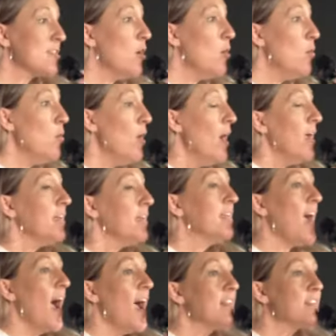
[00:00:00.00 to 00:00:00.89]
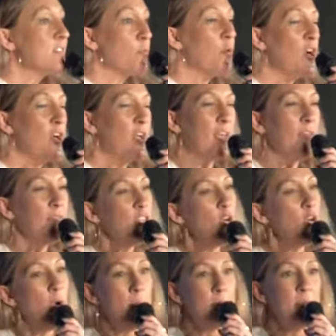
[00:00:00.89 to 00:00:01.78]
so God's word, even
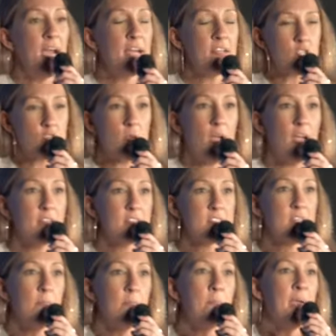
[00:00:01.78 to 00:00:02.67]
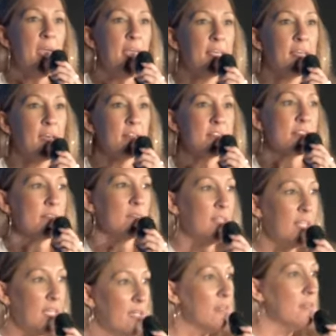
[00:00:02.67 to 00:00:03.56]
though I'm not trying to make us
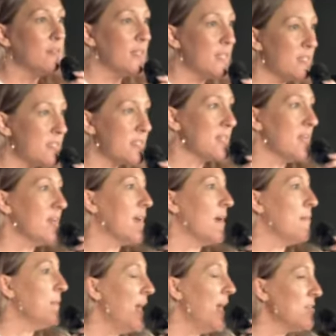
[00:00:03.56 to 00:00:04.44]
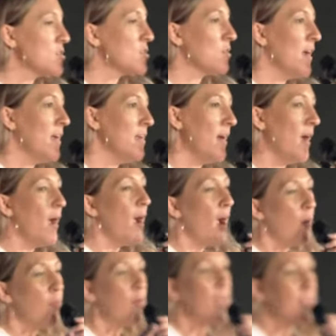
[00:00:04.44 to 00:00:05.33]
legalistic, I'm not trying, I,
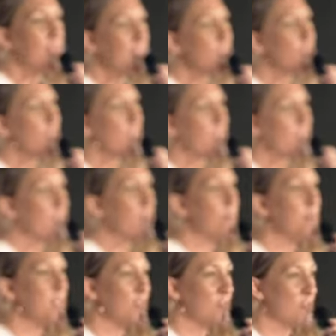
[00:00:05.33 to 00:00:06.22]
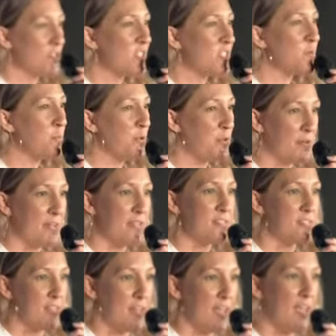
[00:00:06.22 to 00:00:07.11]
I, I need you to hear me in your
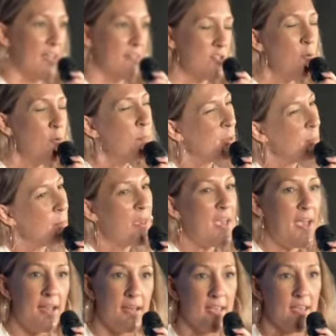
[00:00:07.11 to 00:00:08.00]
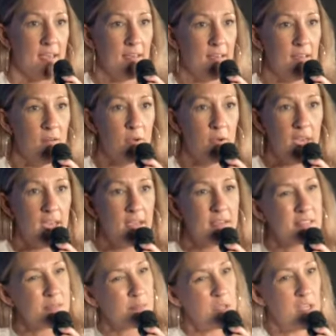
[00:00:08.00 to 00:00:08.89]
spirit today. Don't be petty, okay?
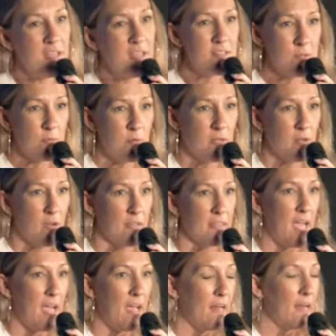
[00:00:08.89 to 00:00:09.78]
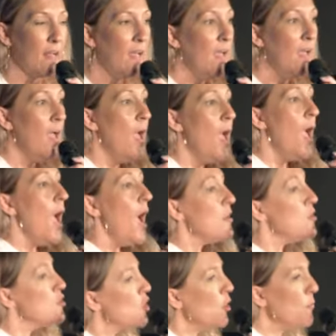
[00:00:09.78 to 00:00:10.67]
Because we ain't doing all that.
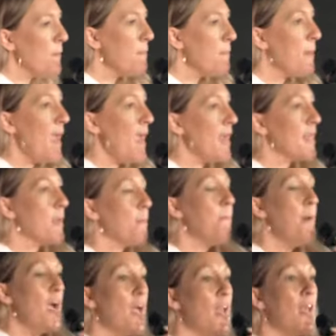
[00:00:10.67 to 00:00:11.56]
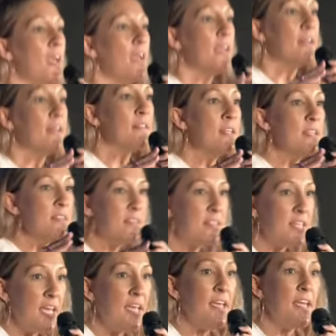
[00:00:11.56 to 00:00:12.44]
Don't be petty. But the
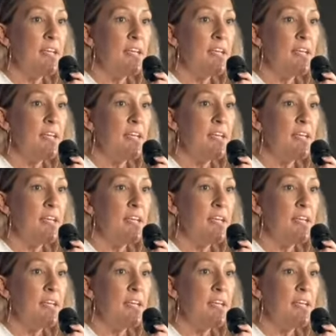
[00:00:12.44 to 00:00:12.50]
thing